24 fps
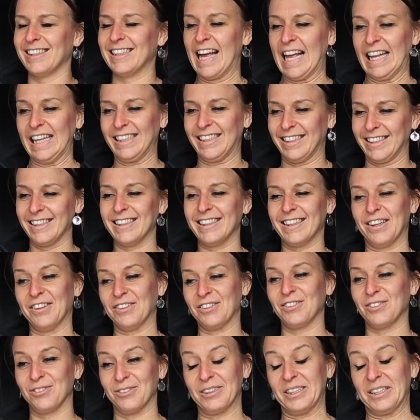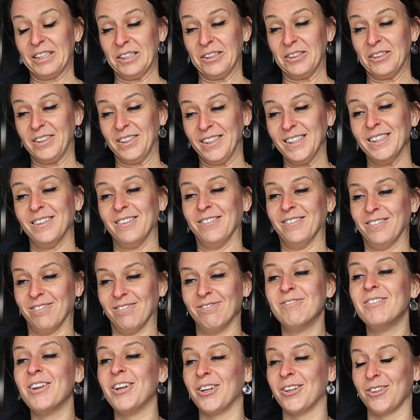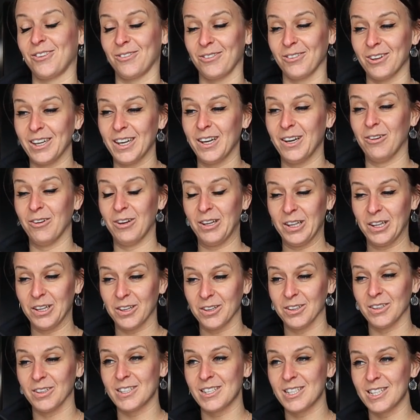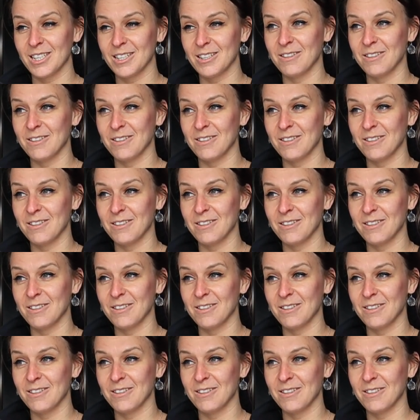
it looks really good. Looks really, really good.